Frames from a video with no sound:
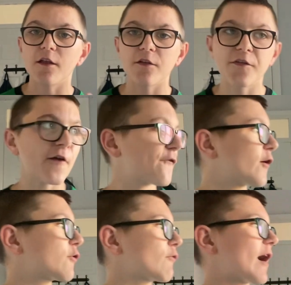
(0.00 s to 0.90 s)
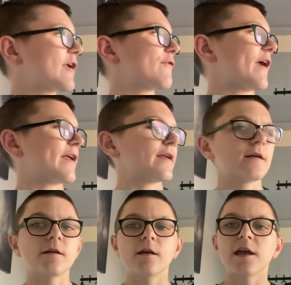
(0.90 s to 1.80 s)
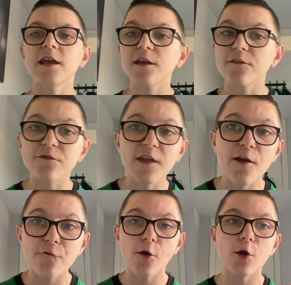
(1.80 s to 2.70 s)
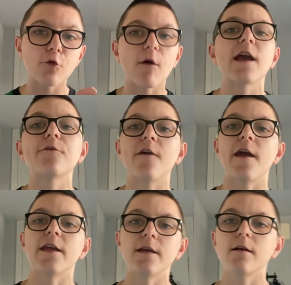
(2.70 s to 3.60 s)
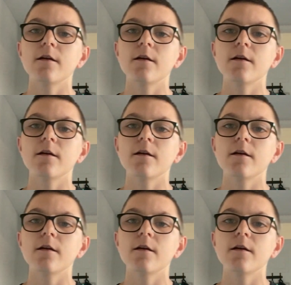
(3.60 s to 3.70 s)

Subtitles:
different gravy. He's different gravy.